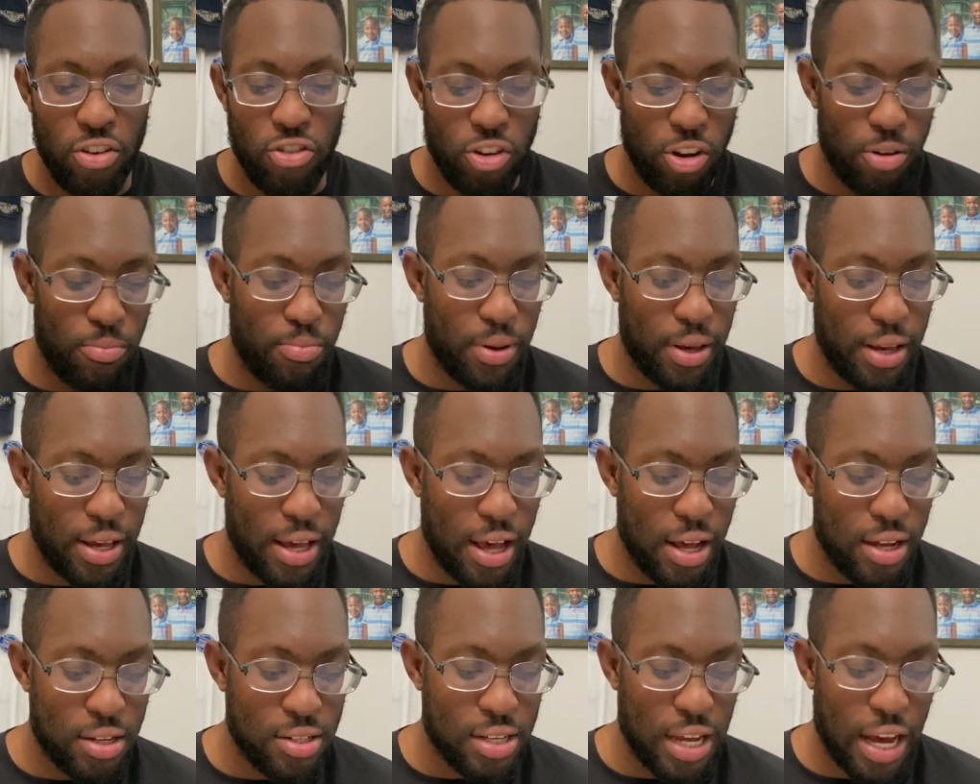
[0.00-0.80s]

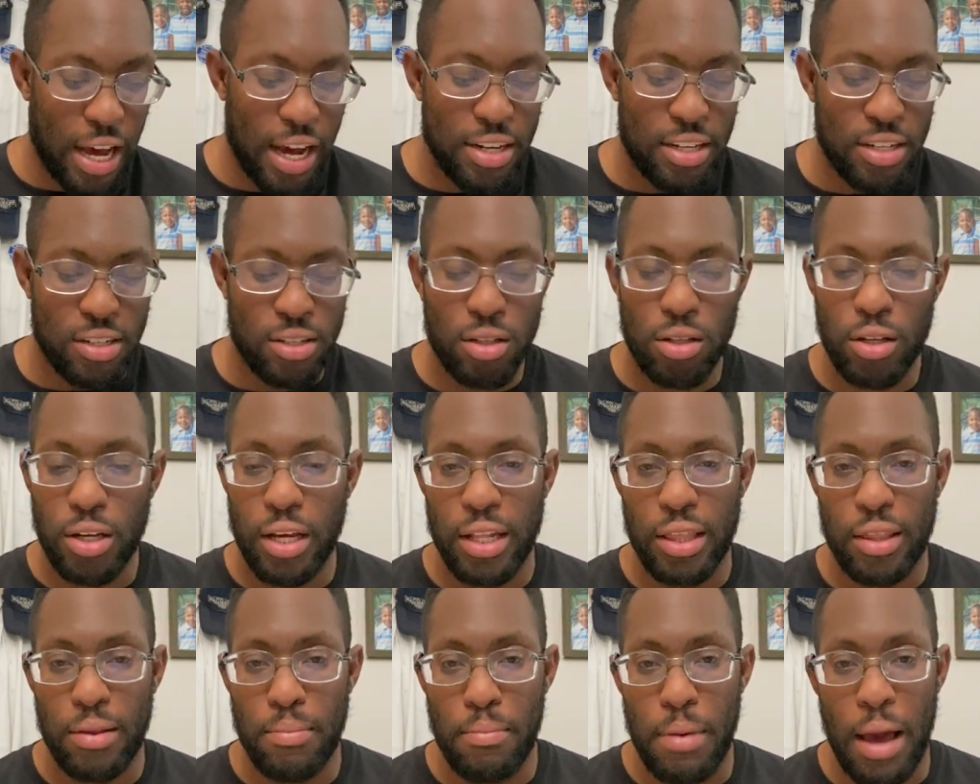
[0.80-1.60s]
GPS. I just look
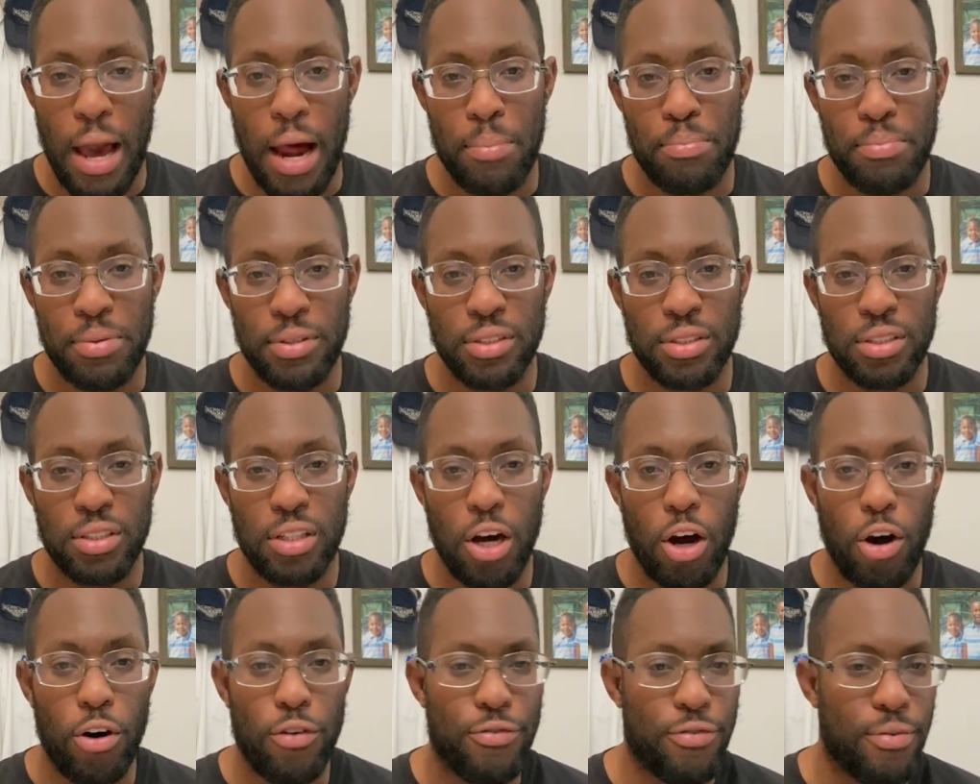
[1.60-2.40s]
at the map and
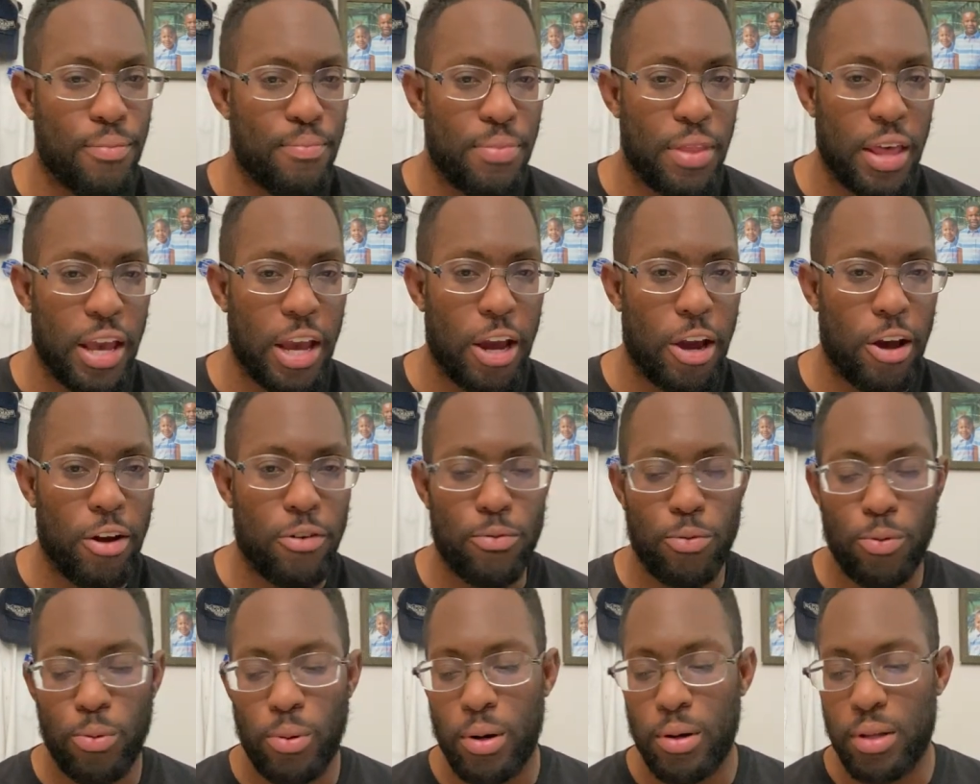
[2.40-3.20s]
go from there
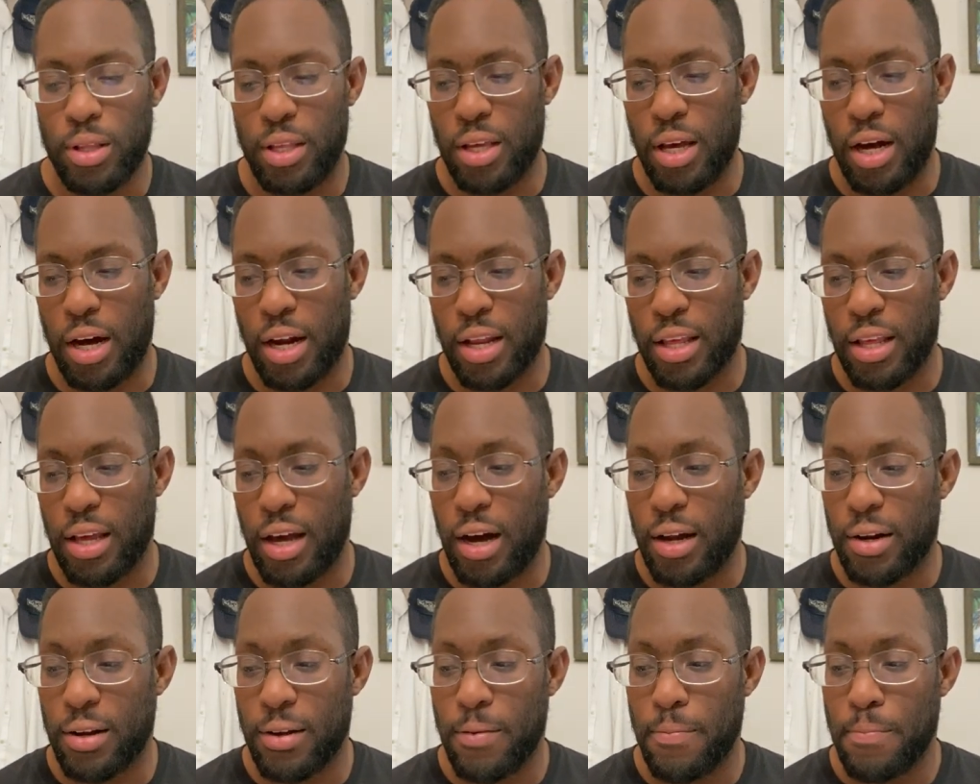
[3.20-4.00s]
and yada
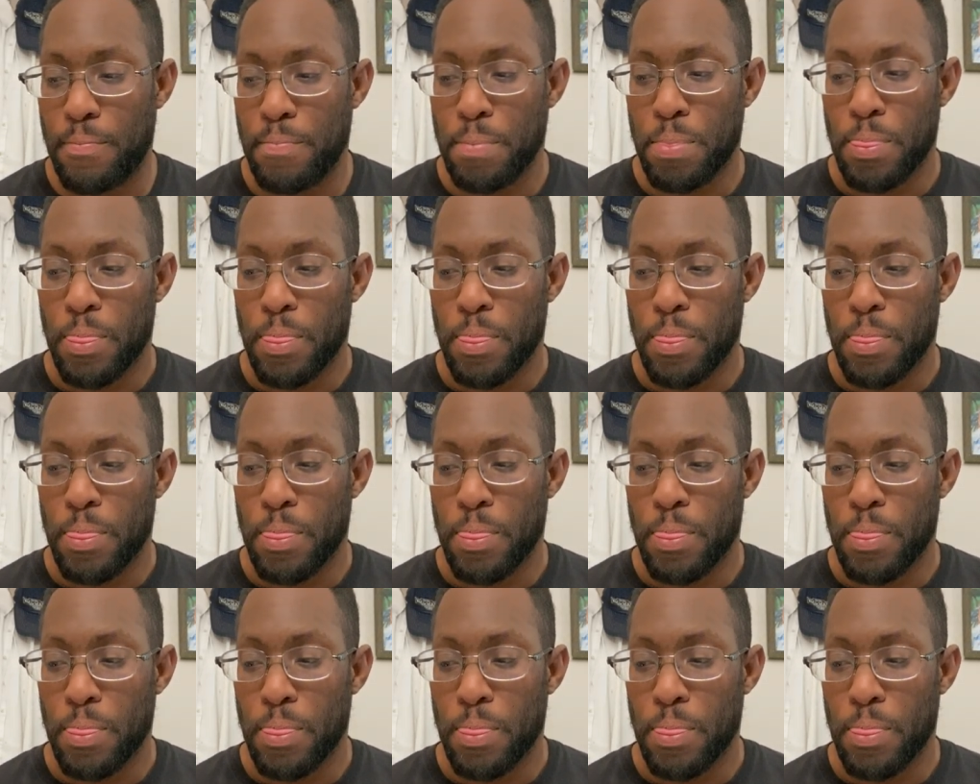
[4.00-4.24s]
yada.